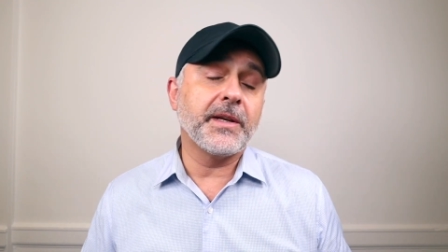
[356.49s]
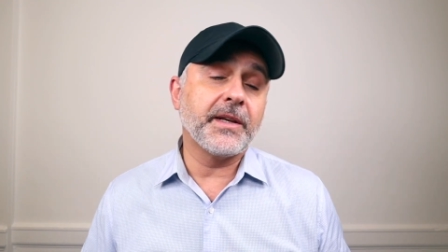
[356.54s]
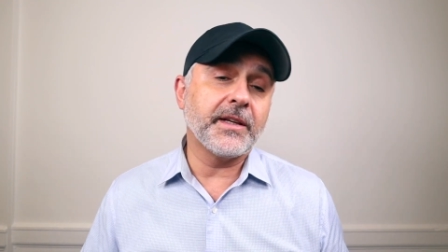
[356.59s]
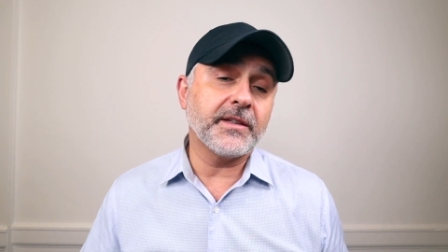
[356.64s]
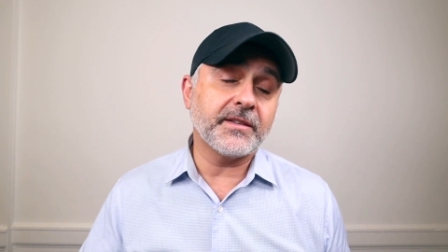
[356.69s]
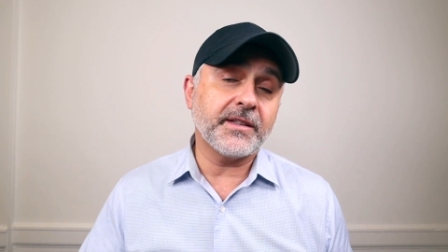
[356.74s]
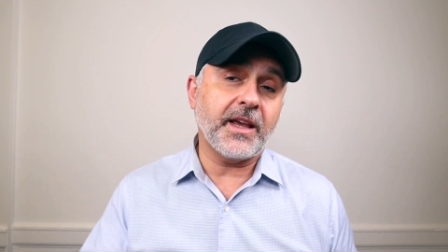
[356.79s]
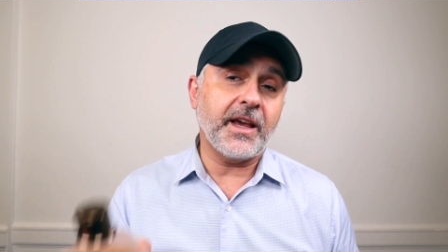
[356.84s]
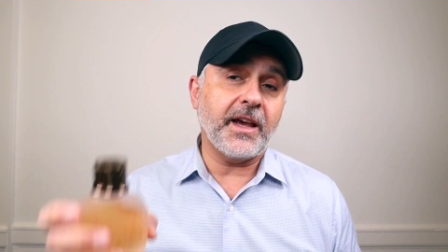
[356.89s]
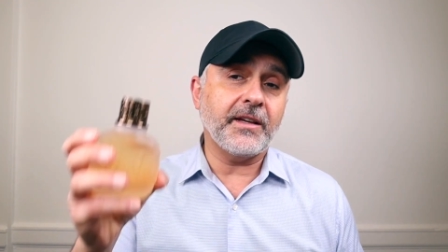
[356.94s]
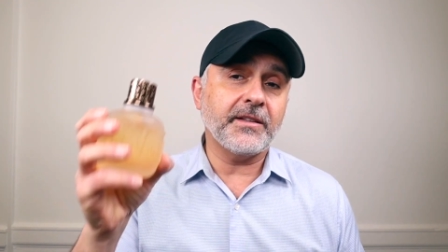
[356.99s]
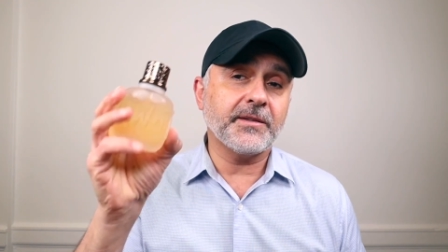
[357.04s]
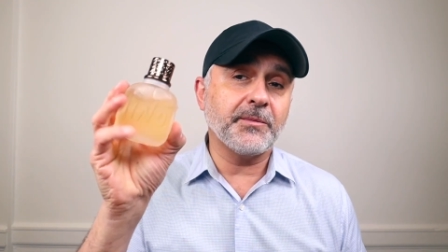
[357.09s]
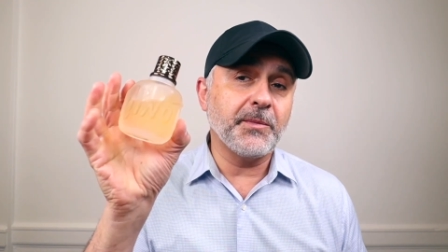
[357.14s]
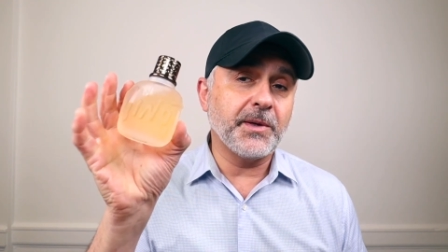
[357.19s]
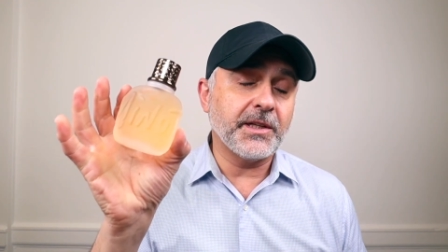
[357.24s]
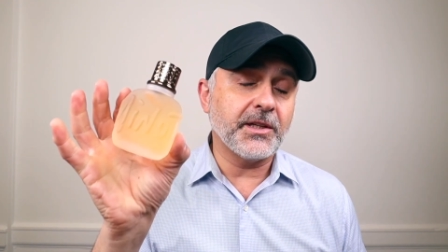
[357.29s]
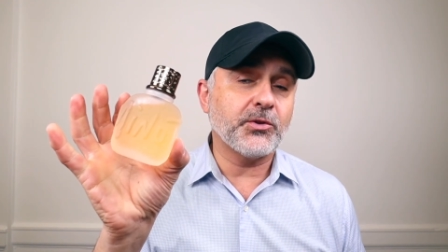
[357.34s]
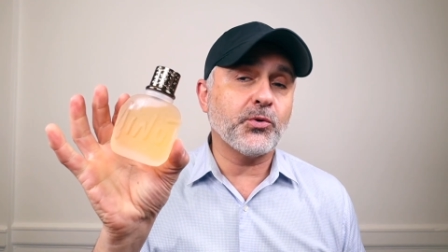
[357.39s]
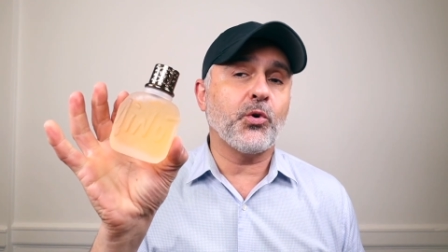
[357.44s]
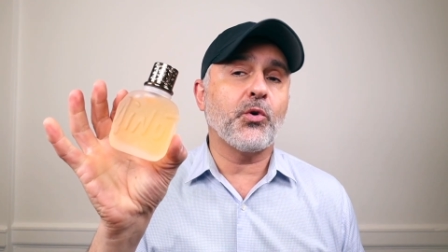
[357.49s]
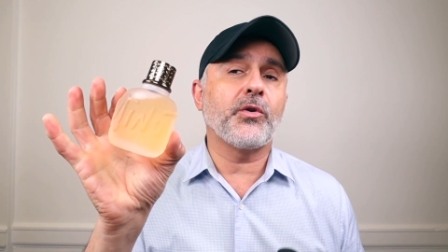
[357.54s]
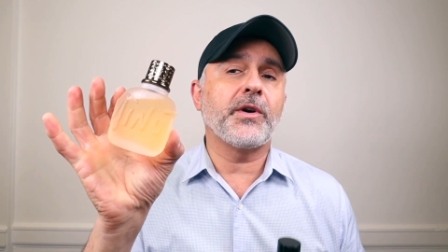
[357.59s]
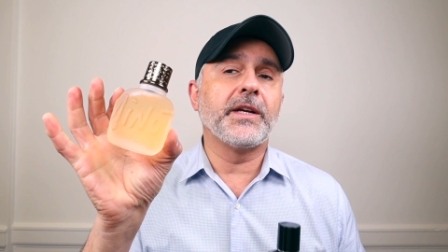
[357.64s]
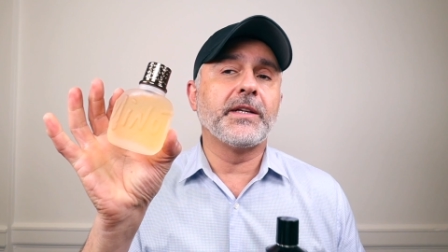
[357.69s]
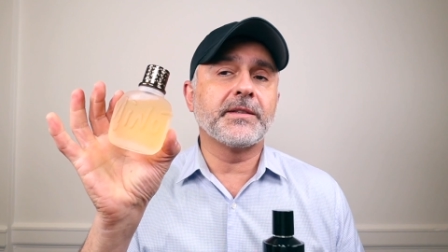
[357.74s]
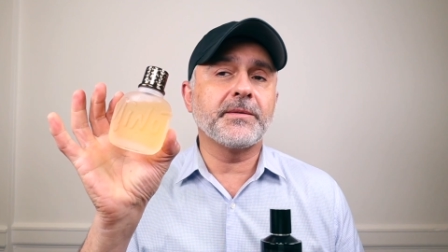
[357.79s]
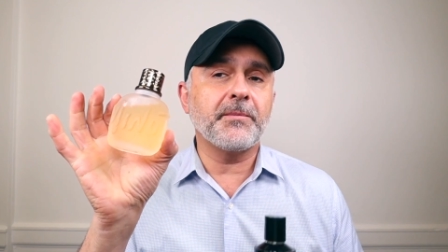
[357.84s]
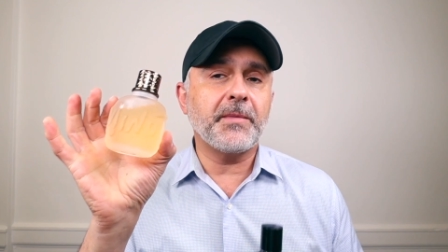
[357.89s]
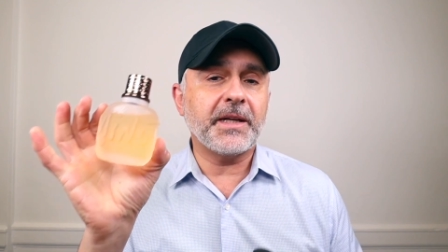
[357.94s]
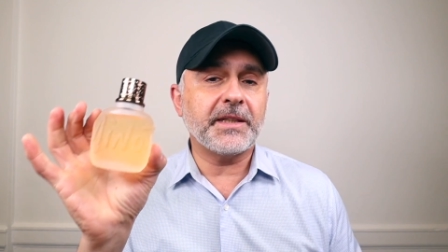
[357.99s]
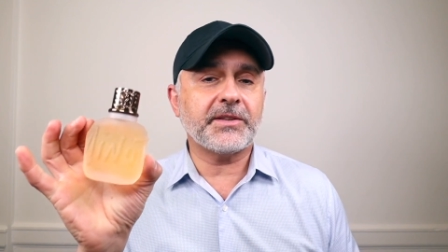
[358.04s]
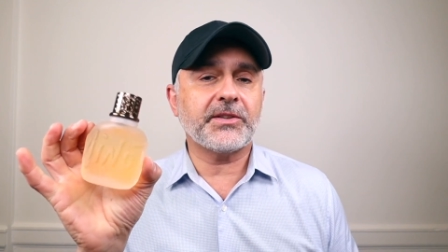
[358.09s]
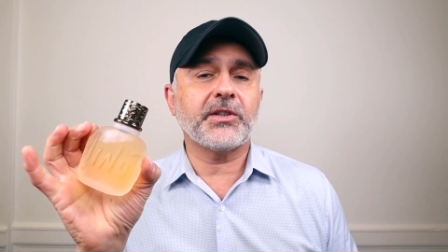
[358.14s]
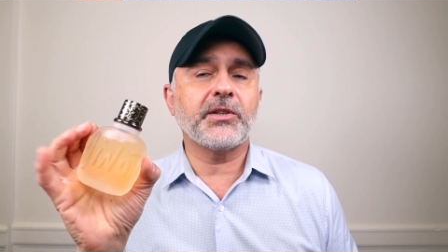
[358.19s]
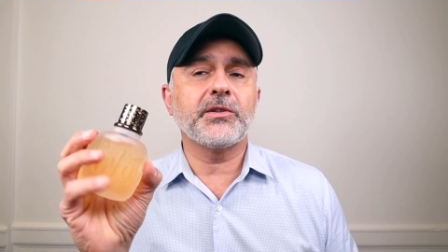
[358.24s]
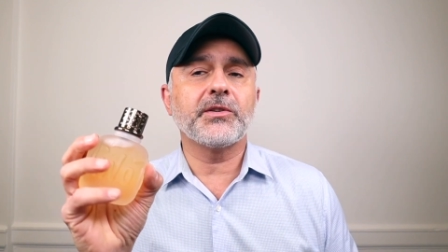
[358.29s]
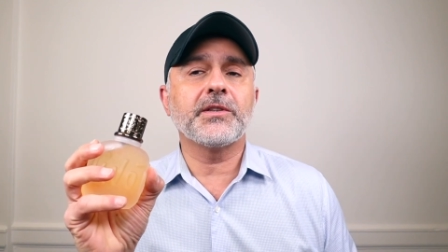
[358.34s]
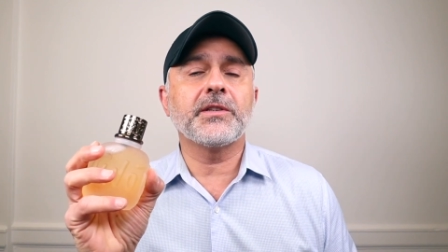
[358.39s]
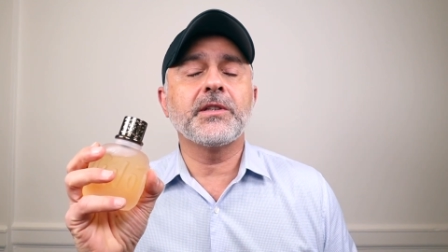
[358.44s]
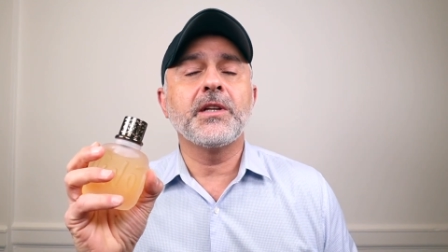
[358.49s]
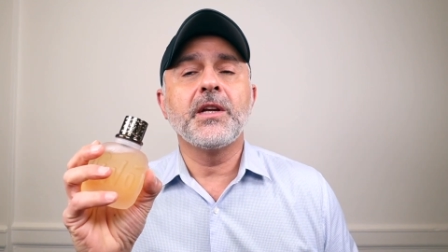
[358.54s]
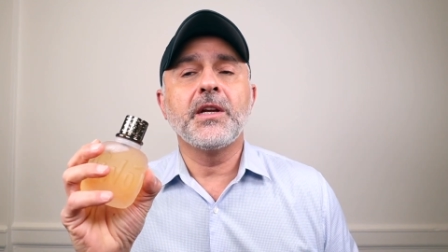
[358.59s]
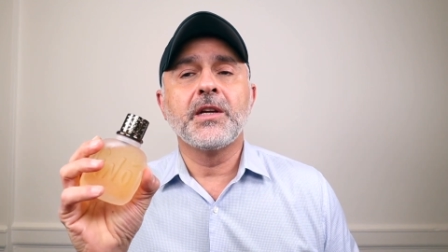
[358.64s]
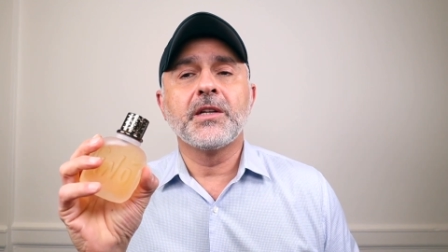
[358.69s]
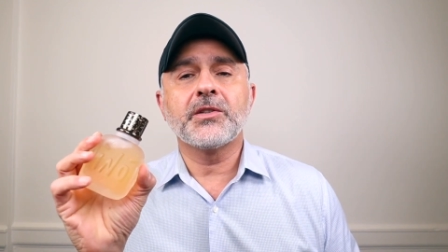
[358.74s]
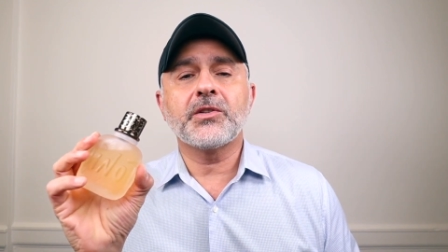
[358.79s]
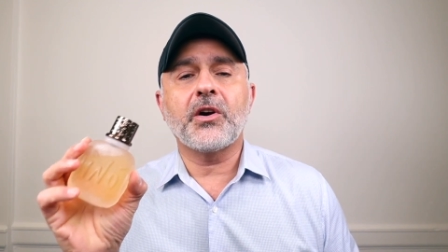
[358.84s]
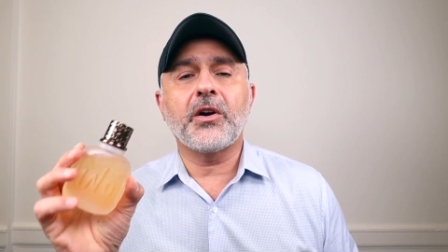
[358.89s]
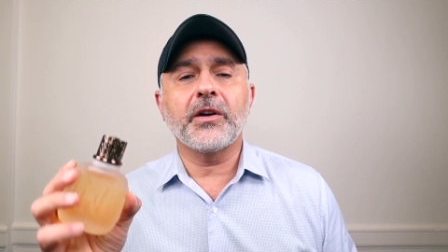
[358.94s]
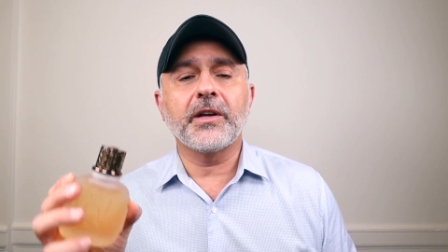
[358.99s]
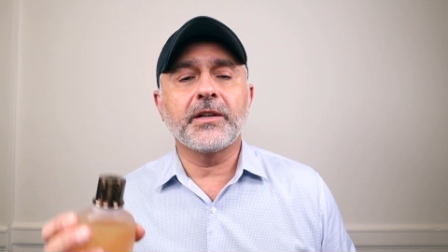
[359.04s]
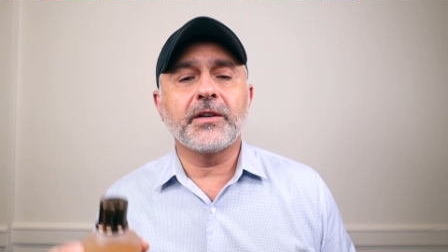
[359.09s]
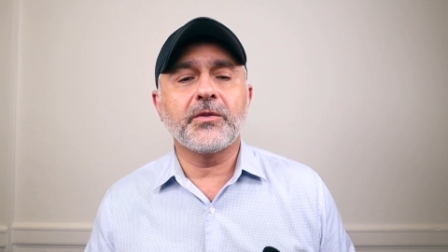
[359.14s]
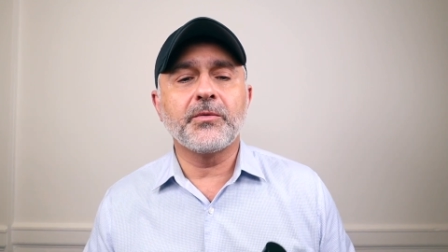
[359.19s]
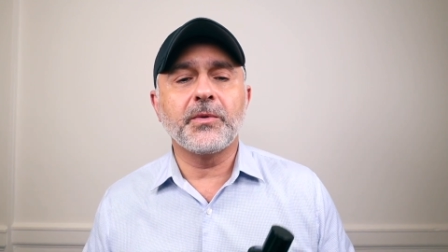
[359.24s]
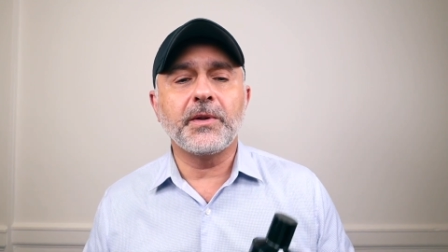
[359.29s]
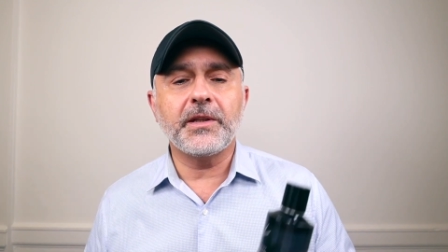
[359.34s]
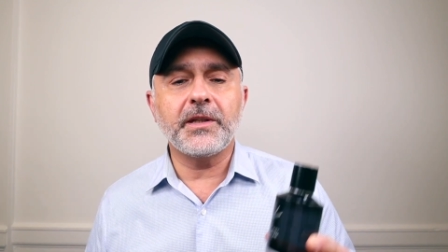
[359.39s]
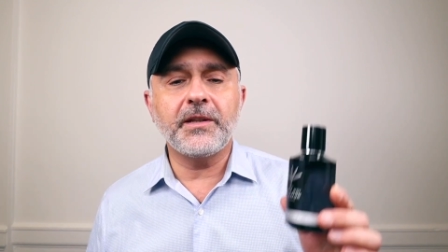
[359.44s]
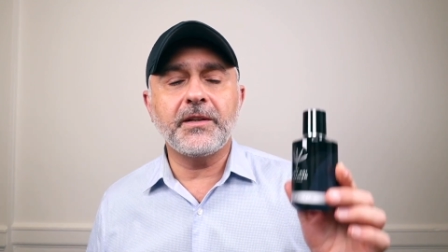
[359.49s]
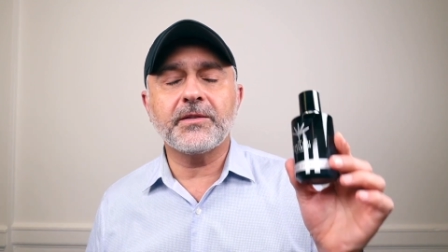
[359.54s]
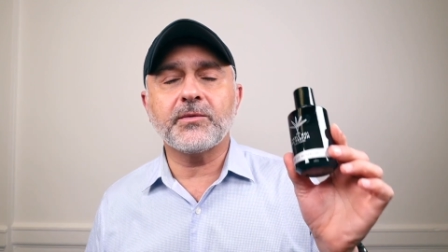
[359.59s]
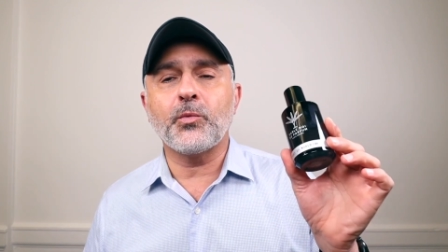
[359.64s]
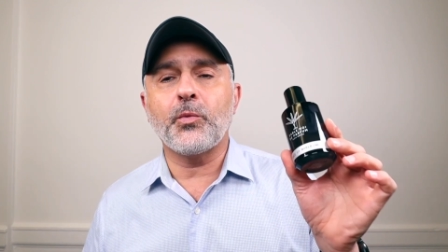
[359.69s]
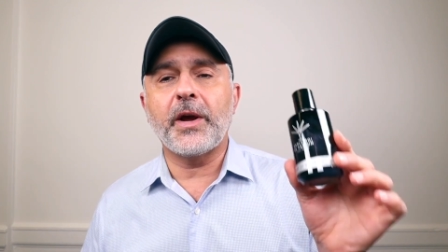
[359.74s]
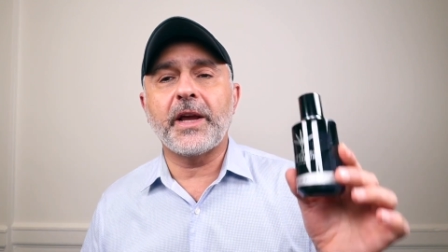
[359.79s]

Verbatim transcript: In this case, Minotaure is a masculine targeted release.